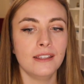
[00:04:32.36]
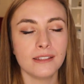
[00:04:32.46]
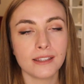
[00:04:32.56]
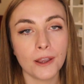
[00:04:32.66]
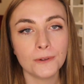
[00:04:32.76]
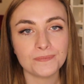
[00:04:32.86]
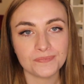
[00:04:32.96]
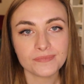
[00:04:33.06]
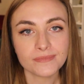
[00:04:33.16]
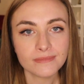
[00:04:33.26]
So
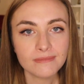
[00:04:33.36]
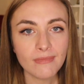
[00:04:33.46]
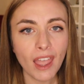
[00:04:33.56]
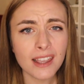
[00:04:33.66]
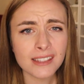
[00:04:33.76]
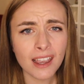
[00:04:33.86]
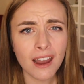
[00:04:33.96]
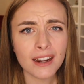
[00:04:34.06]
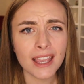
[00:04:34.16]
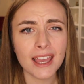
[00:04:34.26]

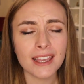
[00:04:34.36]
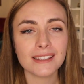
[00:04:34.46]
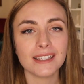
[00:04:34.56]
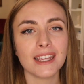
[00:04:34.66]
Ascanius,